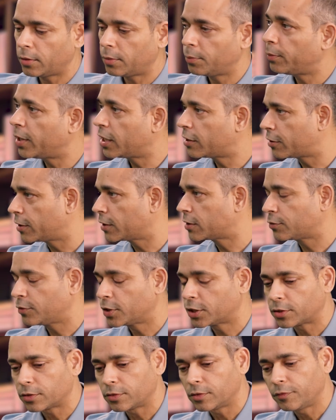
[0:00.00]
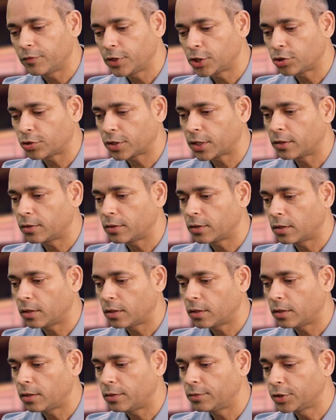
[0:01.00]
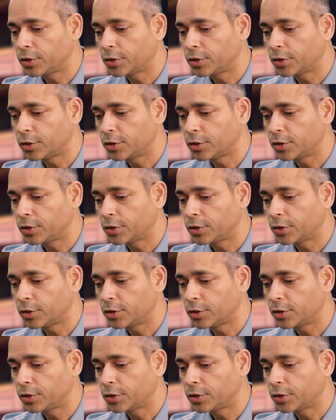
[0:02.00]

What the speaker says: metrics which you can